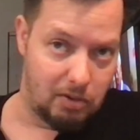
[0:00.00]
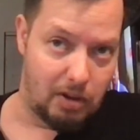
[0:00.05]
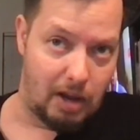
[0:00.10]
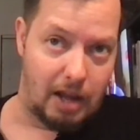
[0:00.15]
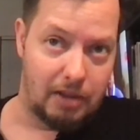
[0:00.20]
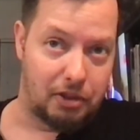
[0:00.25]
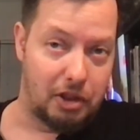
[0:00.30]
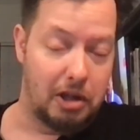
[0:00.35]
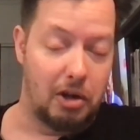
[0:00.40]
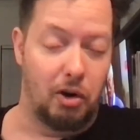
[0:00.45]

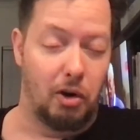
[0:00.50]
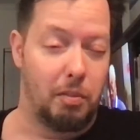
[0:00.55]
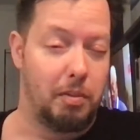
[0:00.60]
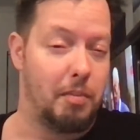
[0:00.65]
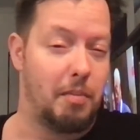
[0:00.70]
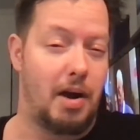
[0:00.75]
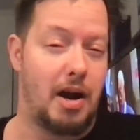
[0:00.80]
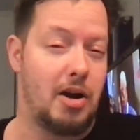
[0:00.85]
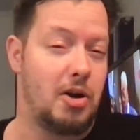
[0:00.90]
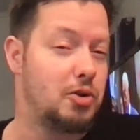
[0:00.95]
I think Urban
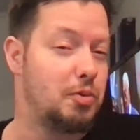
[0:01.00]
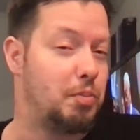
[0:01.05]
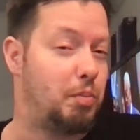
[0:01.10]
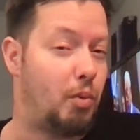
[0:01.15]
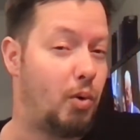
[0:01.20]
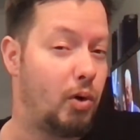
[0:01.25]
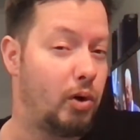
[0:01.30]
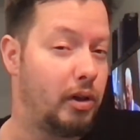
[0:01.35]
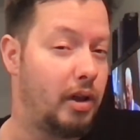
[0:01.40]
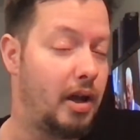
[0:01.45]
Meyer is
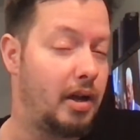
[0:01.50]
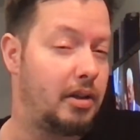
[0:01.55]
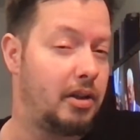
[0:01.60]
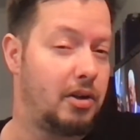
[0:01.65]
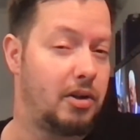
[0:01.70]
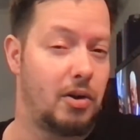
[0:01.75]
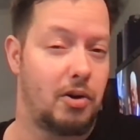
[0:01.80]
more likely to